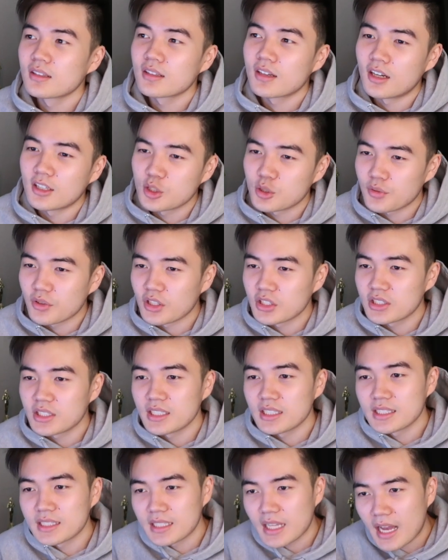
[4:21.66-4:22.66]

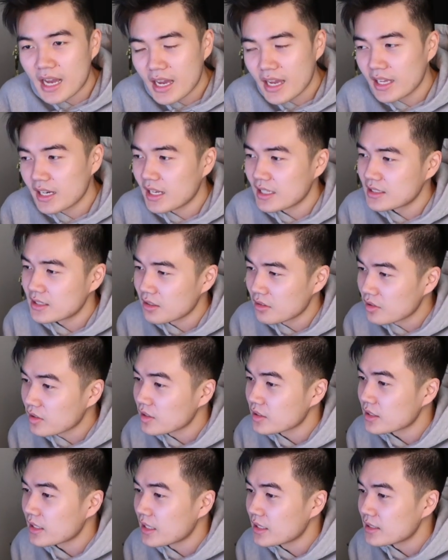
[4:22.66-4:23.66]
Controversy aside, I still
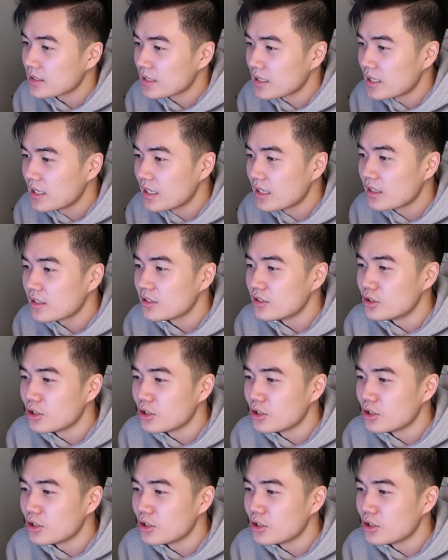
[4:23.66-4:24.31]
think it gets in.